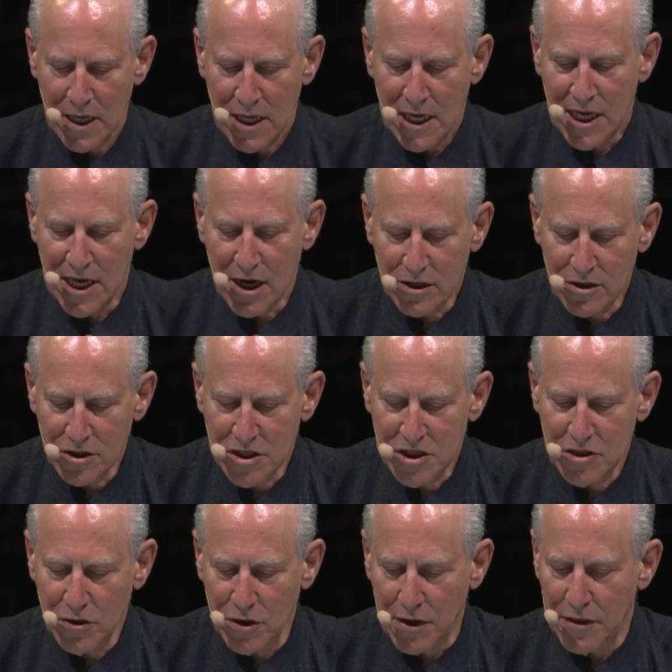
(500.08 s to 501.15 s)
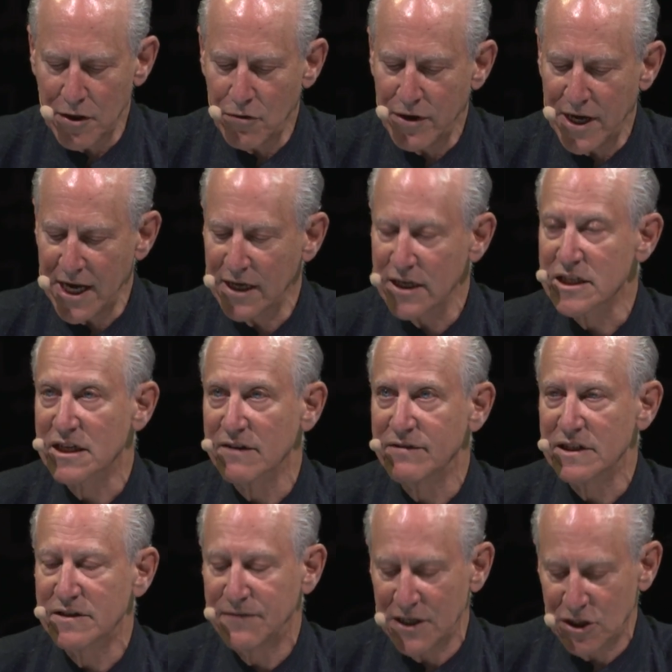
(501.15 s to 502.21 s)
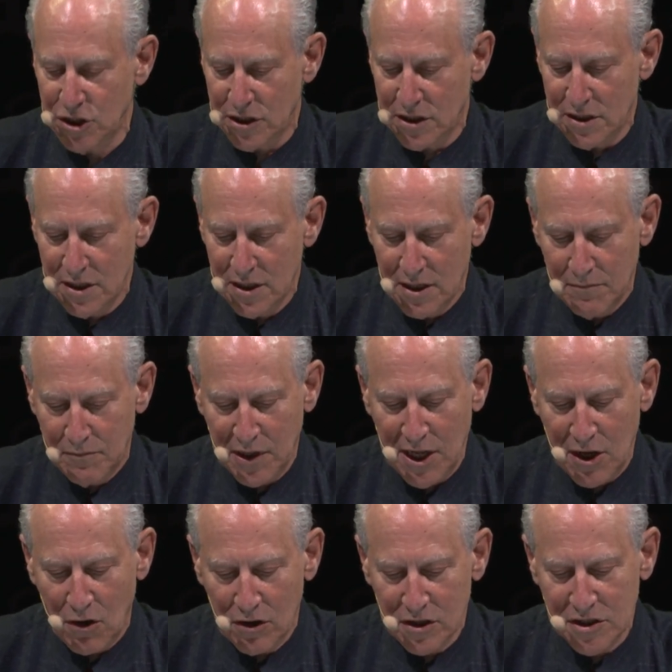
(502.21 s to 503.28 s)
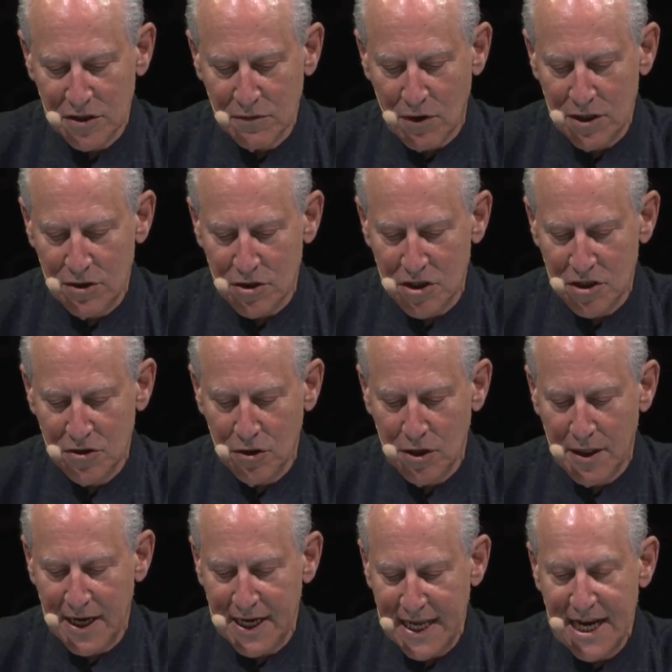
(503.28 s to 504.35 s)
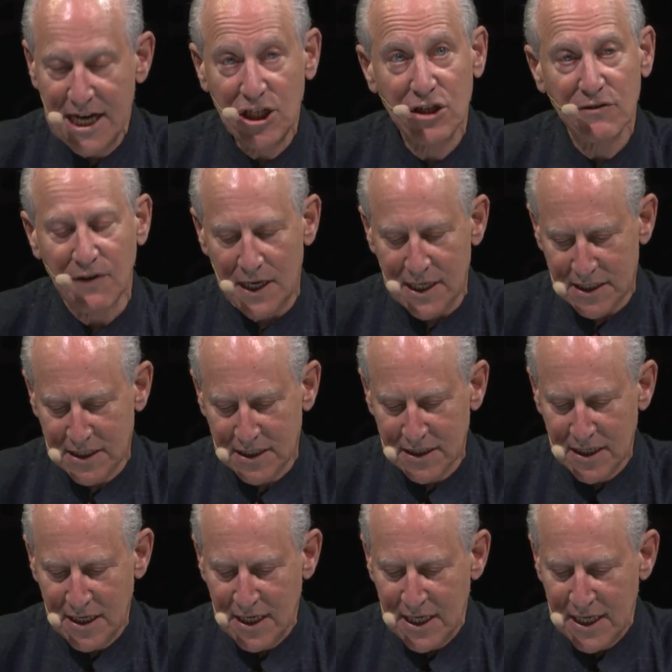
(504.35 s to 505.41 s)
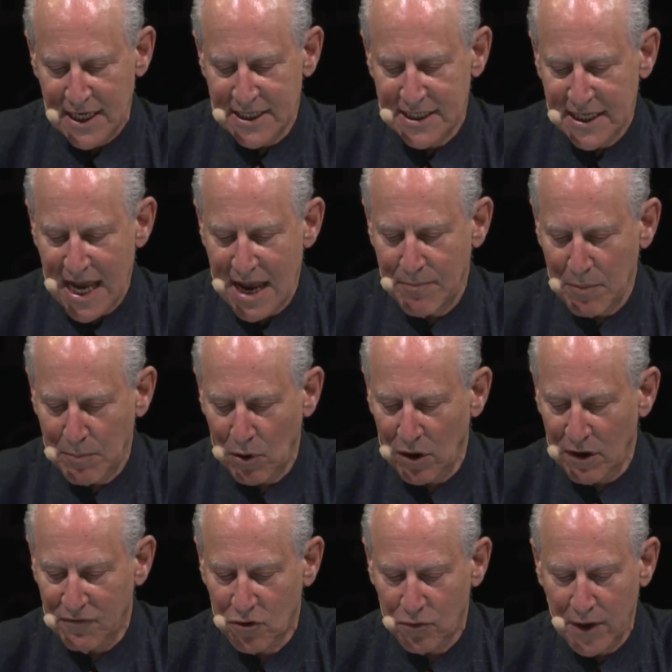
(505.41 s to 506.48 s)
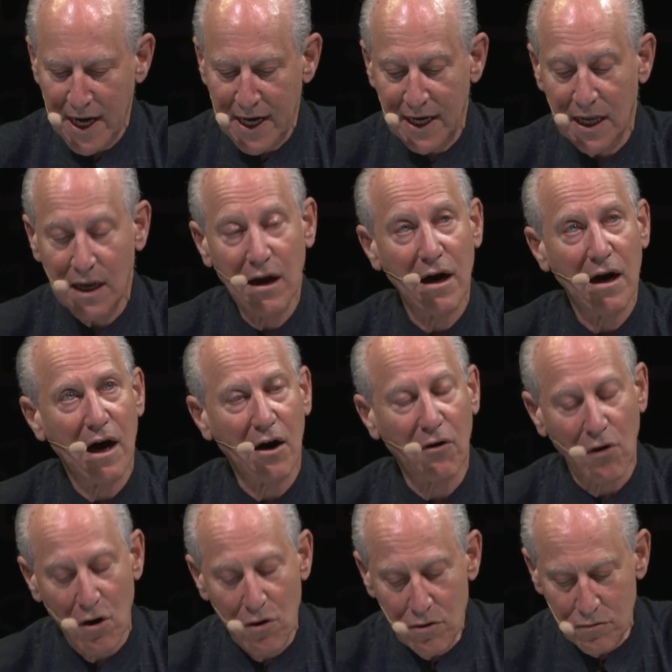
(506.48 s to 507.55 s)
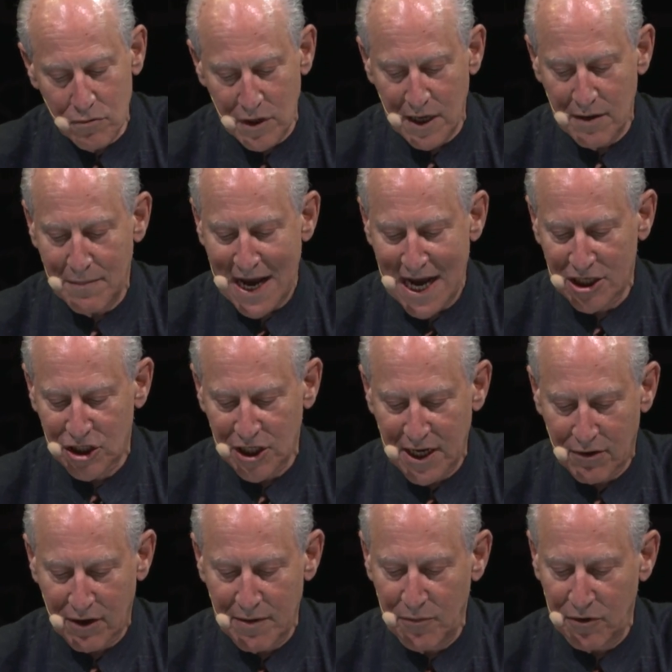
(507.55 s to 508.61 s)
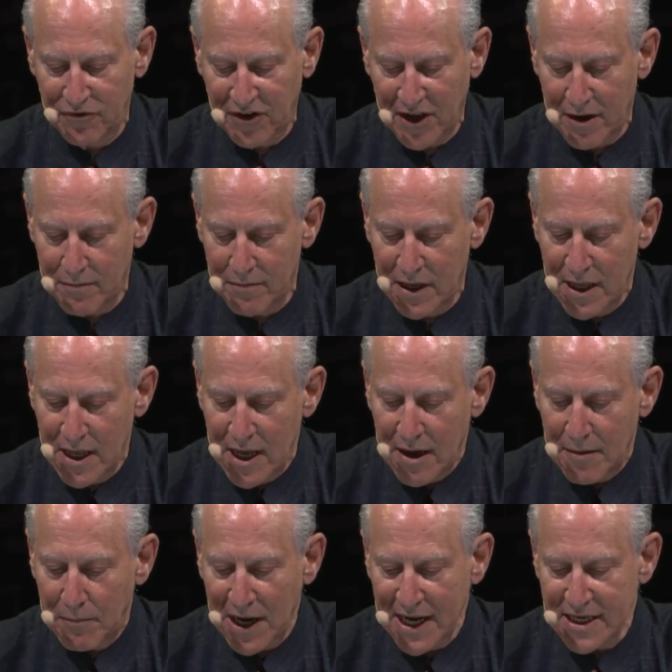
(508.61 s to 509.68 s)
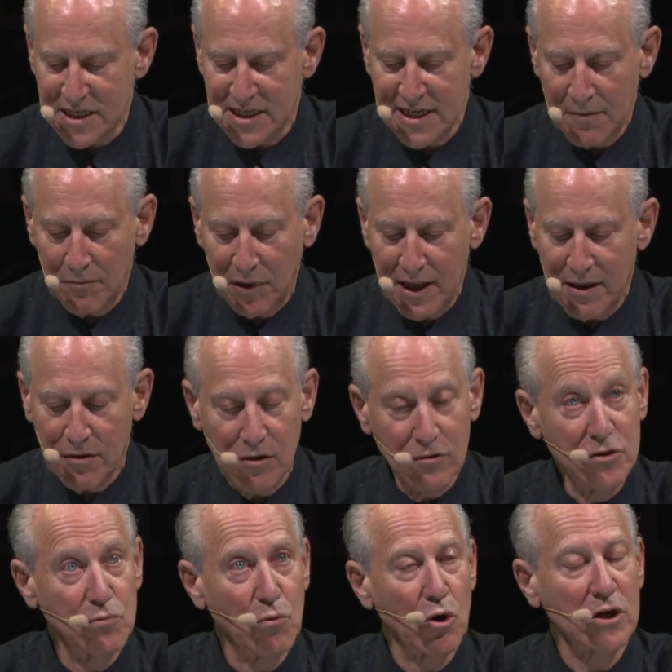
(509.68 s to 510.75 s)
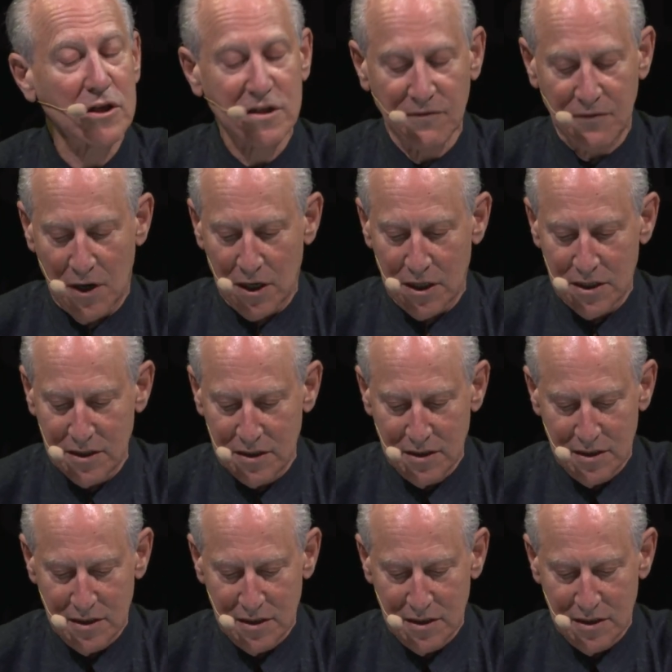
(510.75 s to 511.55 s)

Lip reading: He understood the uniqueness of his vision, but he also understood that each of us is capable of creating our own imaginary museum by assembling those works of art